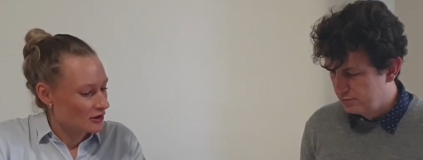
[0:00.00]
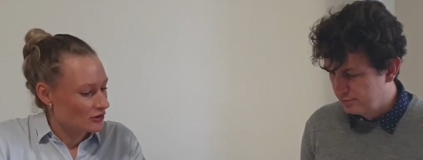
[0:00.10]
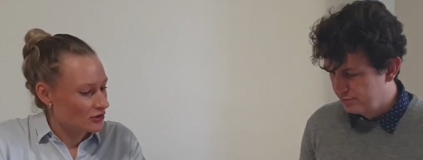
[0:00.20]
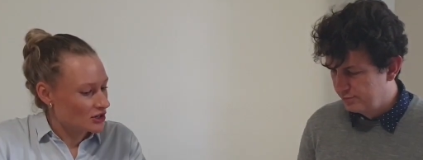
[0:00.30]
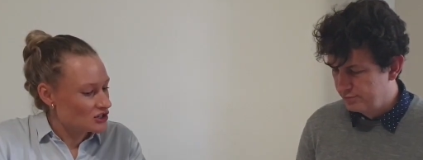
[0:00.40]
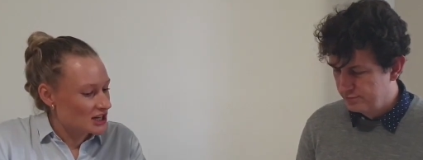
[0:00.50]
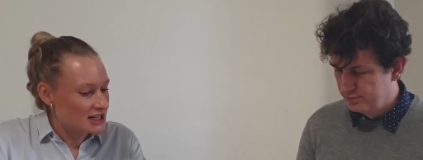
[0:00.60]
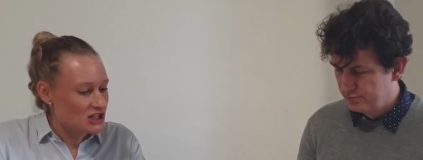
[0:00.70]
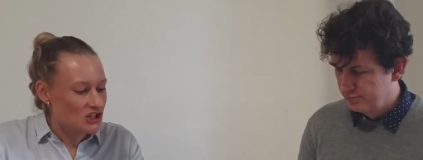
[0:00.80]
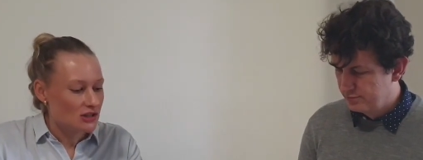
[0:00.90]
Speaker 1: Couldn't
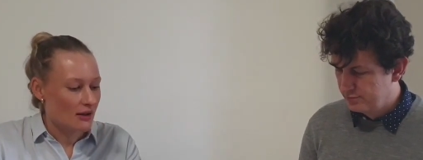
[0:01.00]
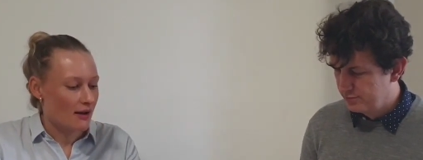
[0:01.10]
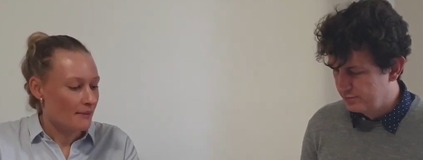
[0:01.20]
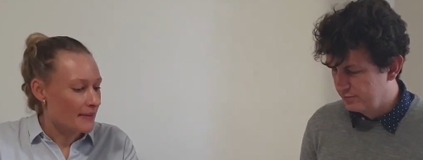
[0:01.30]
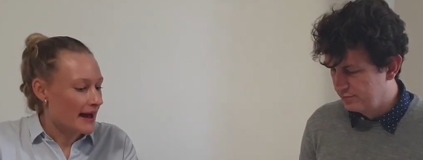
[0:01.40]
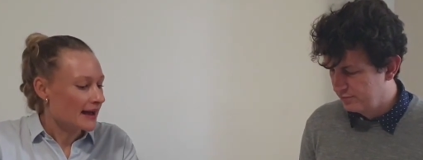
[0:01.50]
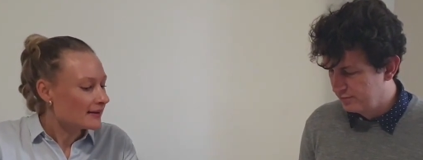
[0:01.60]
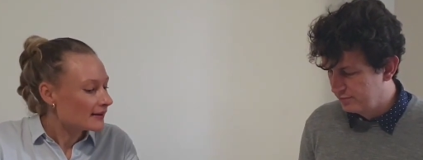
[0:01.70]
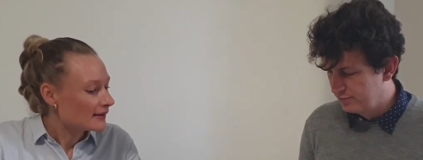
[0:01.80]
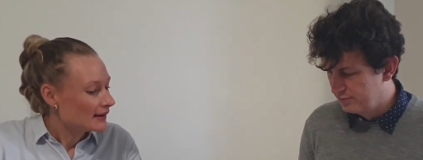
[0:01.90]
Jesus just come back
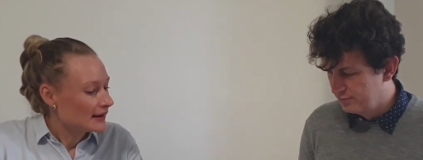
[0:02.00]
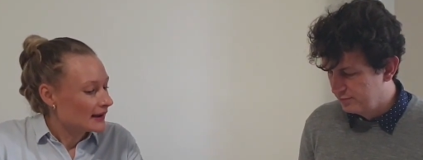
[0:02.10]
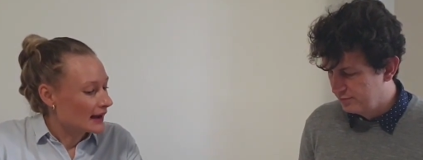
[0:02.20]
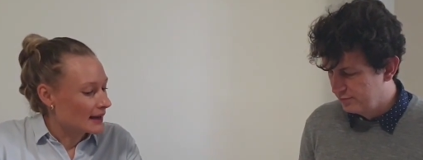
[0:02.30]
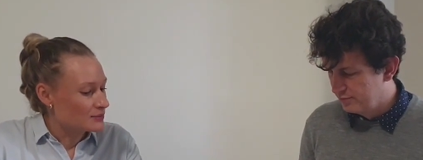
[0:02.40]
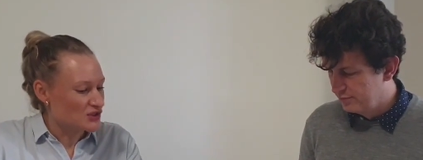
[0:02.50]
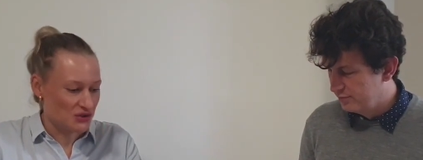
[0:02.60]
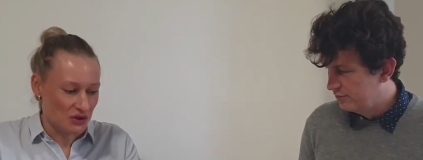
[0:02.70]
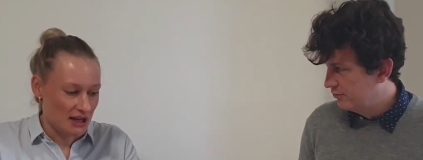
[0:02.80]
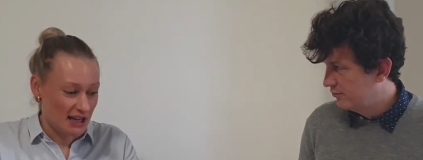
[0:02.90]
um,
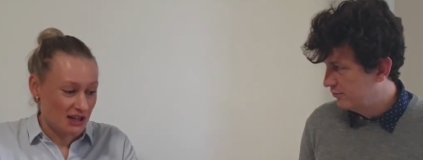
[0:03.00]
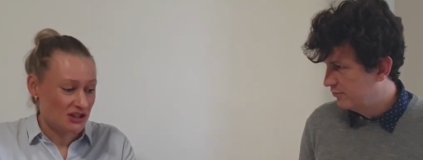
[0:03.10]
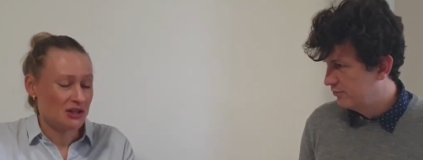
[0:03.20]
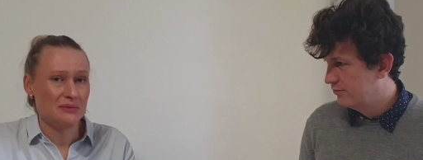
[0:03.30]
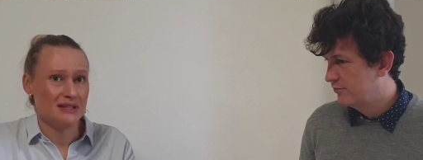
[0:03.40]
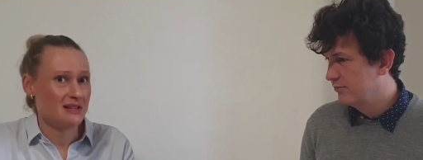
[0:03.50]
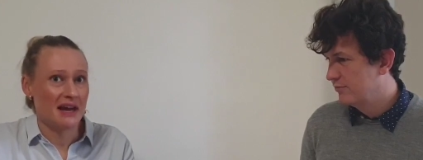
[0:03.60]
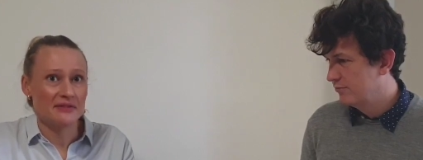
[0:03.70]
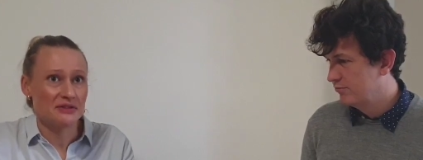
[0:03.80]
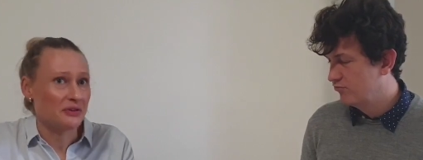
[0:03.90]
sooner so we didn't
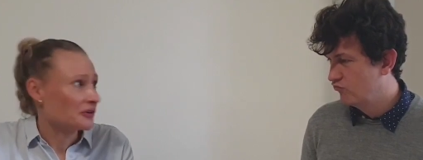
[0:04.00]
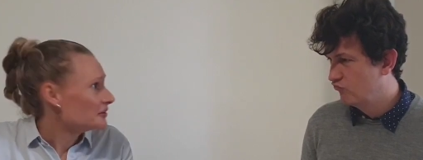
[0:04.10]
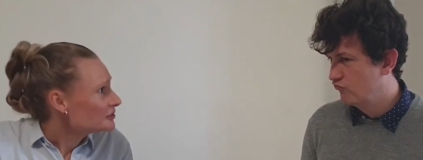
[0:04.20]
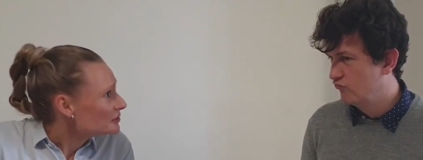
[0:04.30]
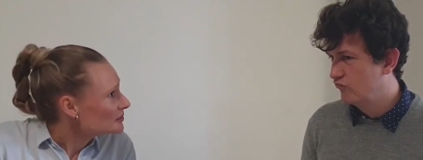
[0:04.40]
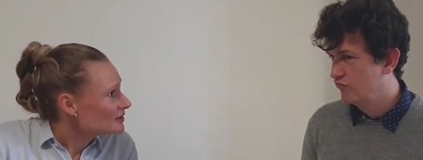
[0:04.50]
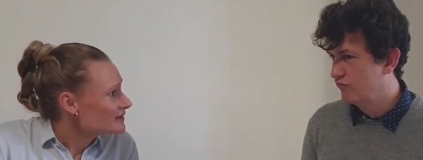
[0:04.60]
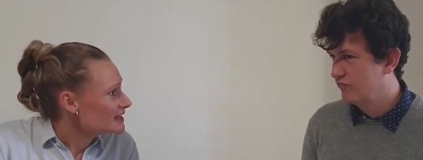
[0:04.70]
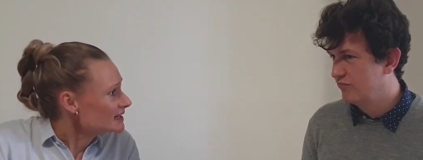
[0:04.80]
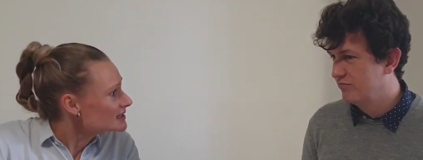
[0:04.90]
have to go through all
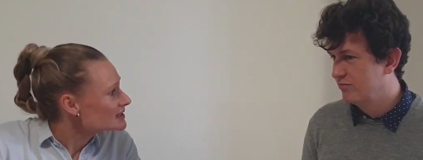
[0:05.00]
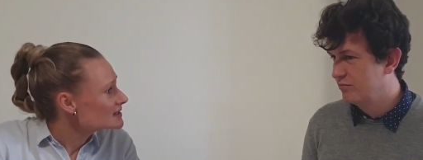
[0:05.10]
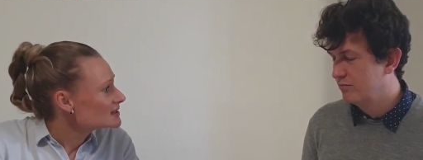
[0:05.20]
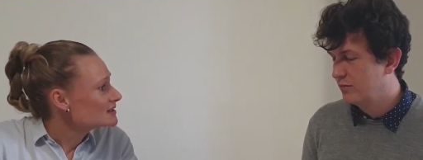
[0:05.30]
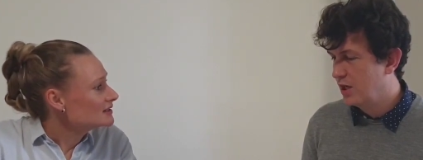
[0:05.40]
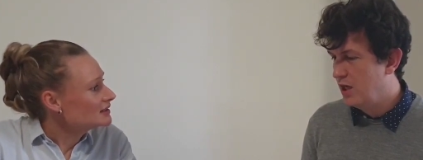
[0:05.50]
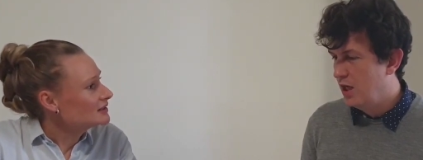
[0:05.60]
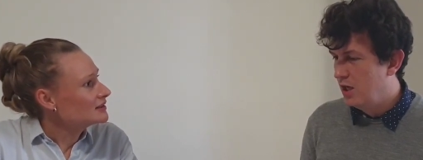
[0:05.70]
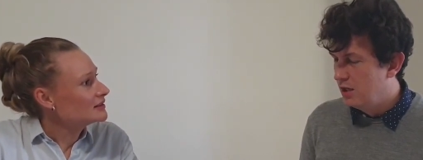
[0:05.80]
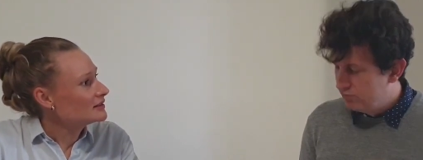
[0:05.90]
of this?
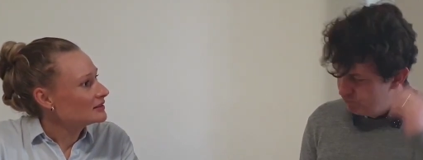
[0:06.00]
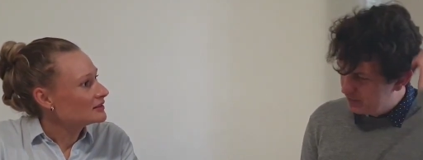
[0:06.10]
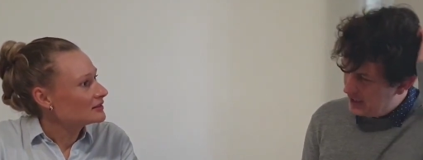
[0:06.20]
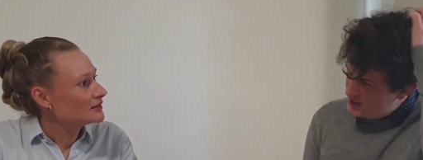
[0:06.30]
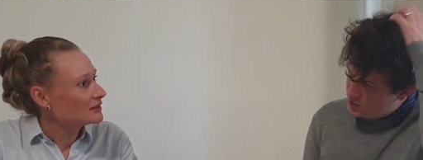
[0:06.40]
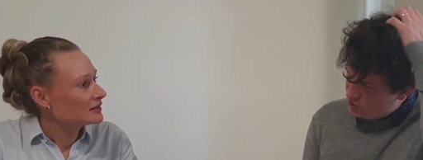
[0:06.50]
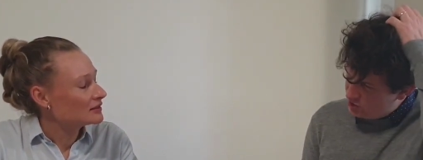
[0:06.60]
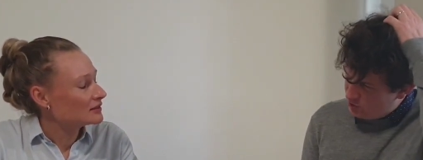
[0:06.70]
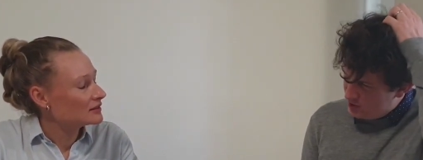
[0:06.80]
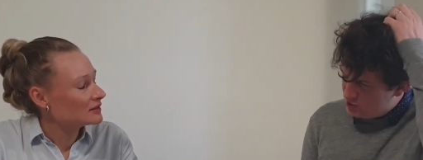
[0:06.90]
Speaker 2: Mm, that is a
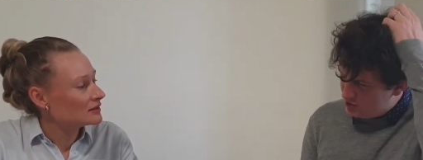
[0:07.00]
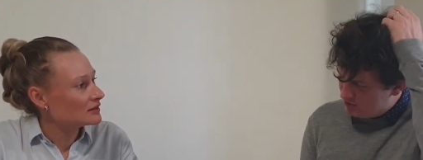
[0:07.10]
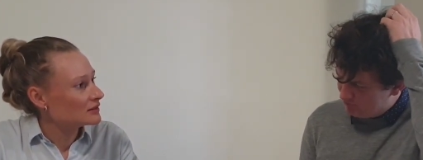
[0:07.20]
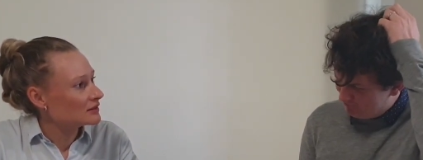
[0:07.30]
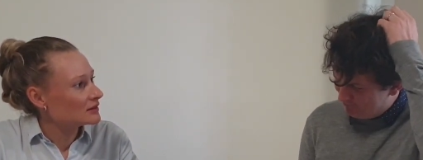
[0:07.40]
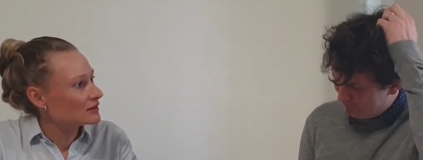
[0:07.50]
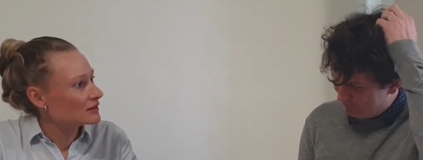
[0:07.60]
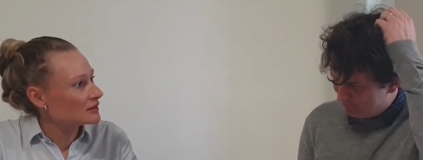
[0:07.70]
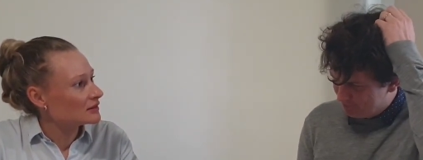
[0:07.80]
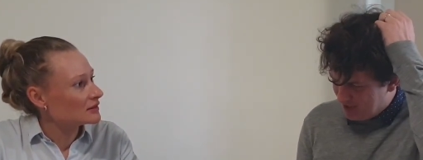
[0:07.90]
good question.
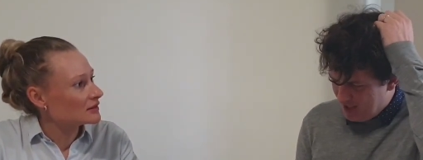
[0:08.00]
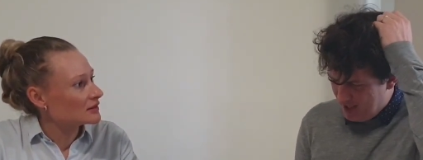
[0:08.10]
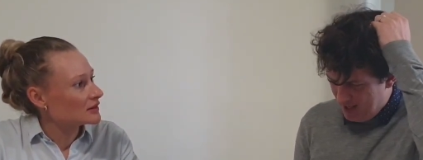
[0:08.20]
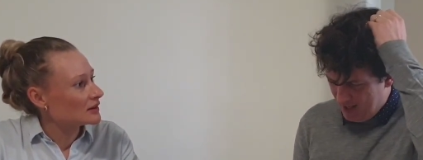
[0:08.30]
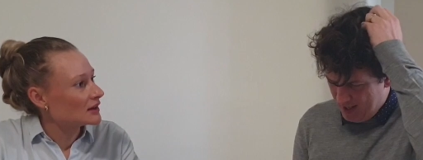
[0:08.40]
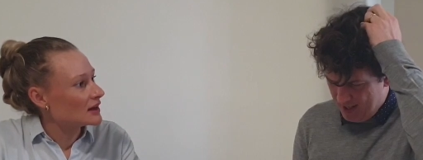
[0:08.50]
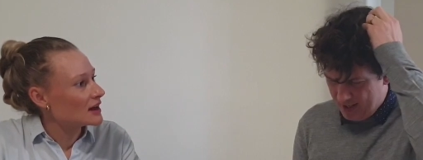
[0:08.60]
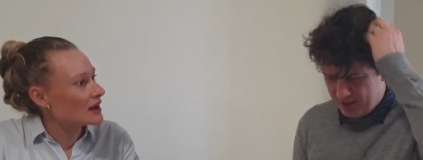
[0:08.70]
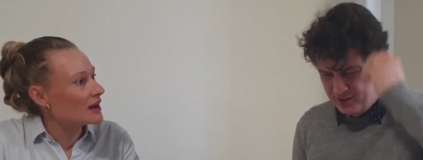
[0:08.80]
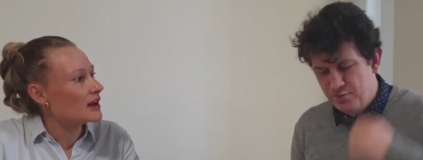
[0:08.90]
Mm.
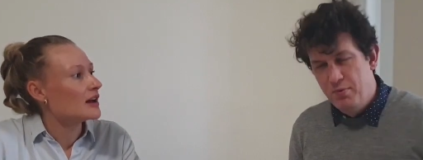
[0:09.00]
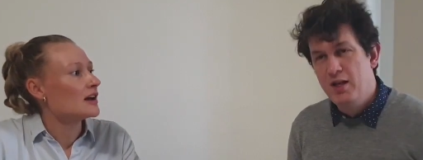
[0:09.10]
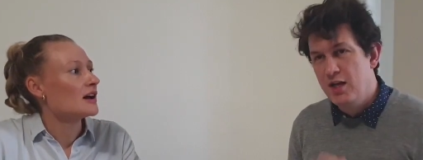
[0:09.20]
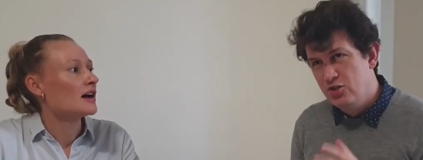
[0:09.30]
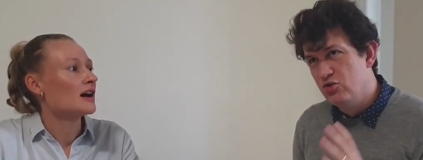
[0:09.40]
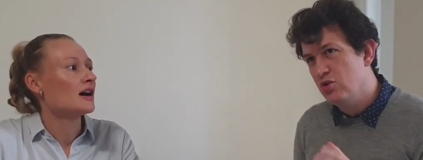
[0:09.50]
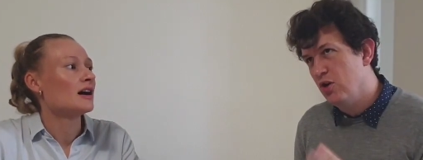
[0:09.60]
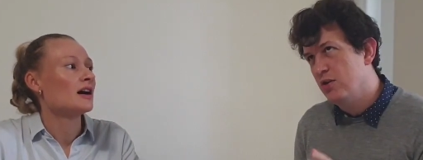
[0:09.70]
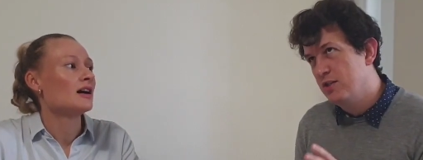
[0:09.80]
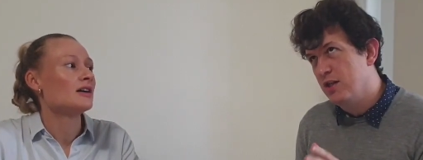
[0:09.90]
Uh, but as you
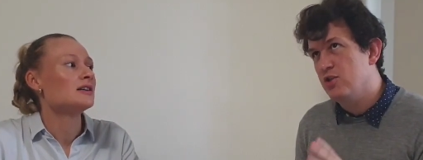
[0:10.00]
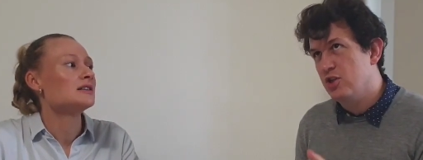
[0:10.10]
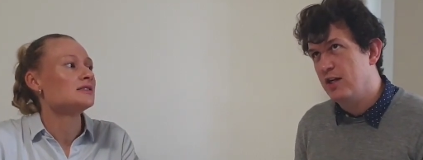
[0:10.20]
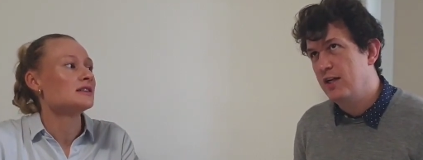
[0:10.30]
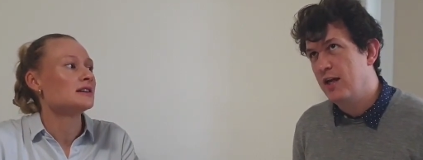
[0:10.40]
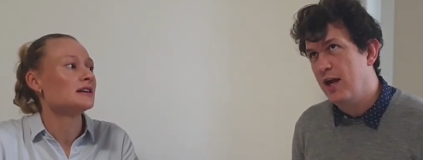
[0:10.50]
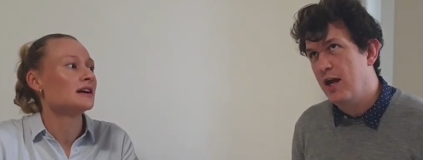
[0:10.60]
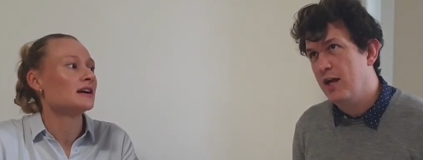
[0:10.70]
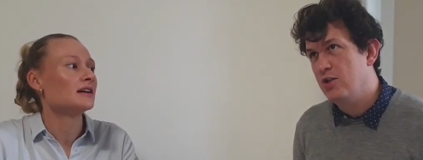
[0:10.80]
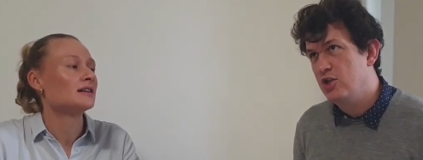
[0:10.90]
notice, actually,
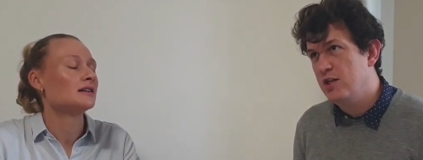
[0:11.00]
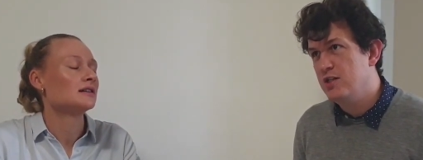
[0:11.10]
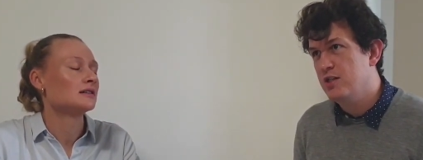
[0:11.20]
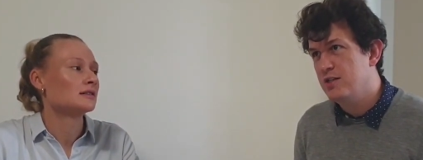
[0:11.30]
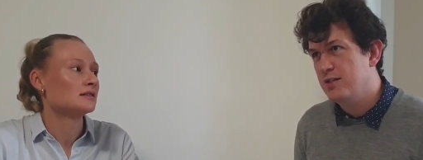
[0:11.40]
uh, Jesus